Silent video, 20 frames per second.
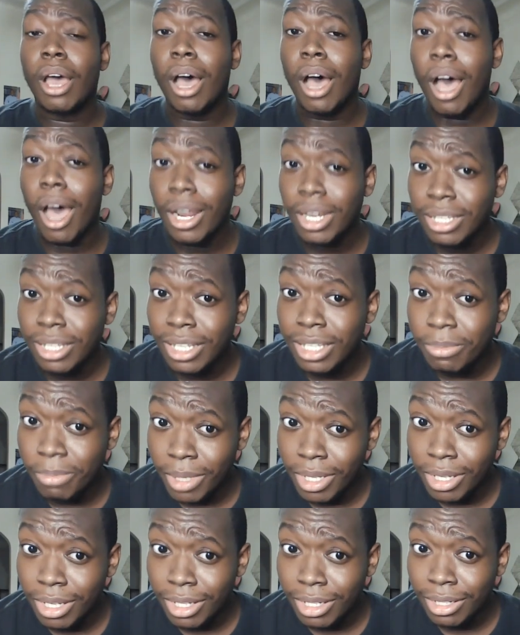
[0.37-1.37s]
honestly
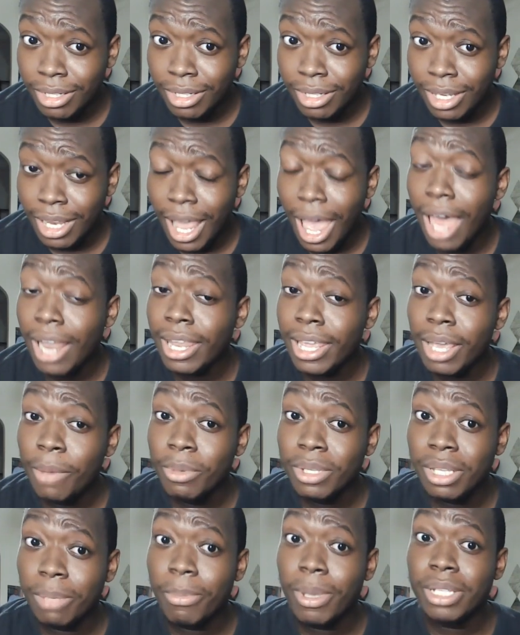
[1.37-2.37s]
speaking, Aaliyah
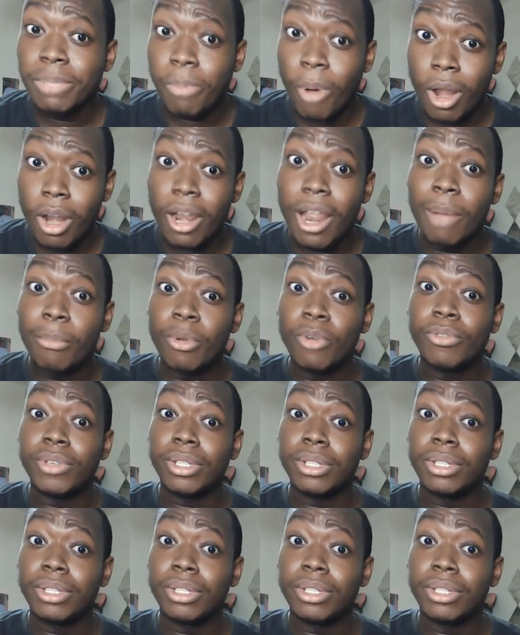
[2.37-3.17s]
was the best part of that movie.